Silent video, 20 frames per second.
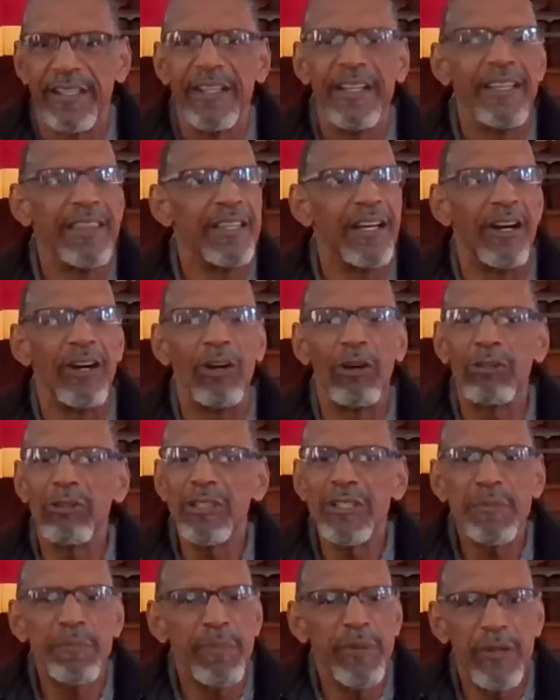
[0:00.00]
the Holy
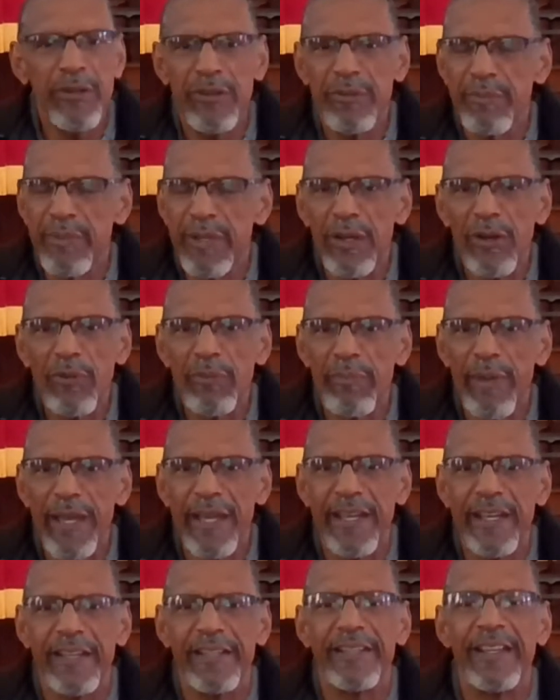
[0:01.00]
Spirit be obeyed,
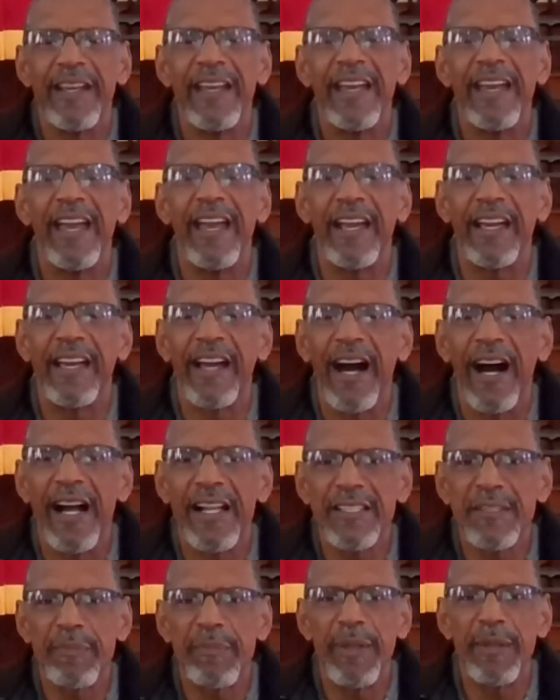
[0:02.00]
and God's
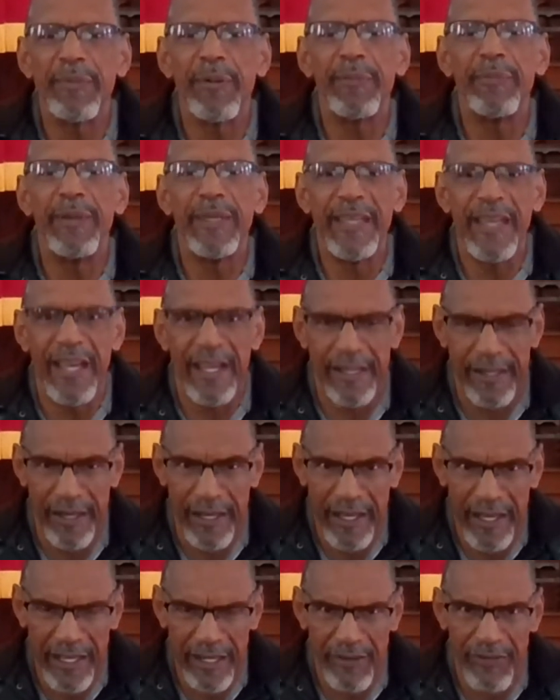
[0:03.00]
people be
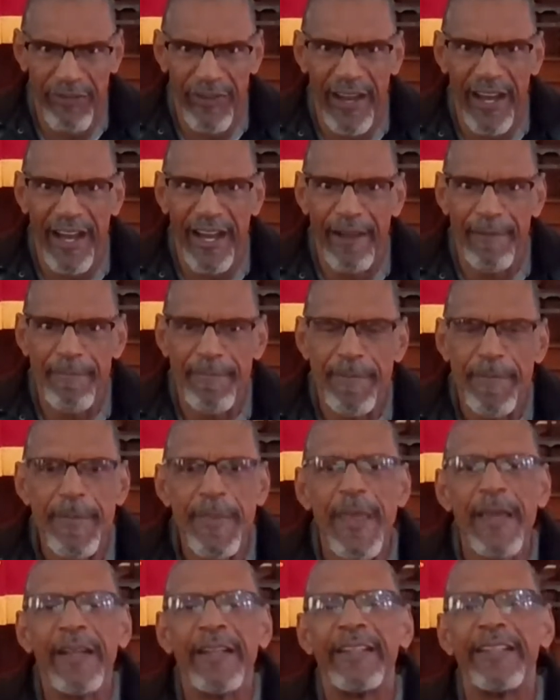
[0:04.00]
edified.
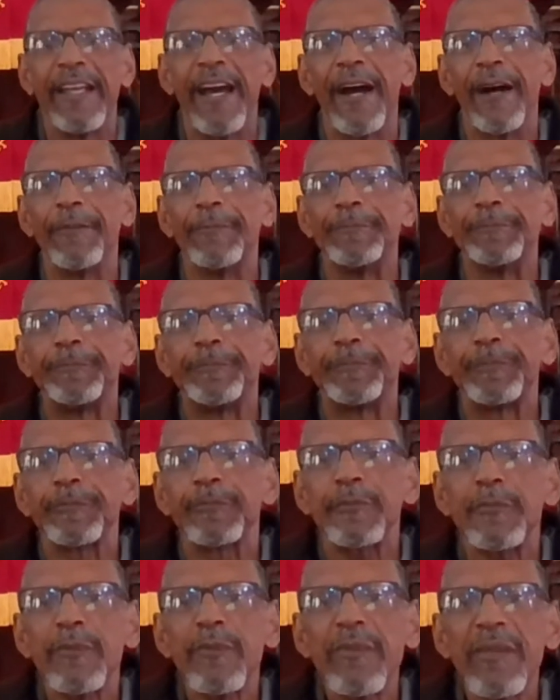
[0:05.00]
Now,
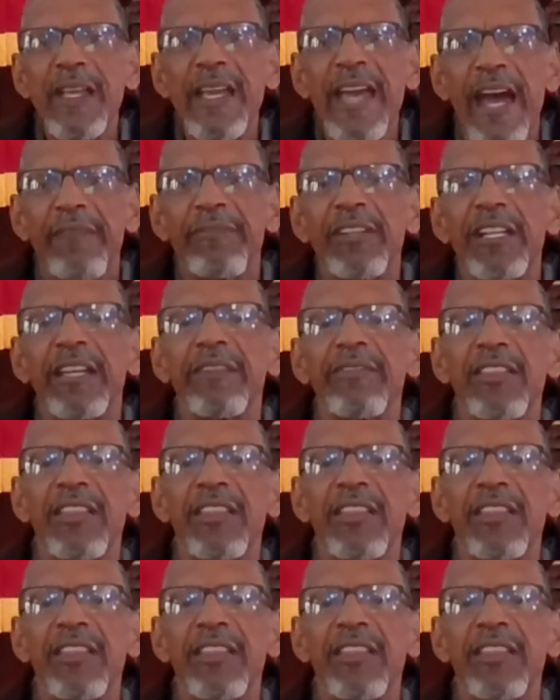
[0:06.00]
having given the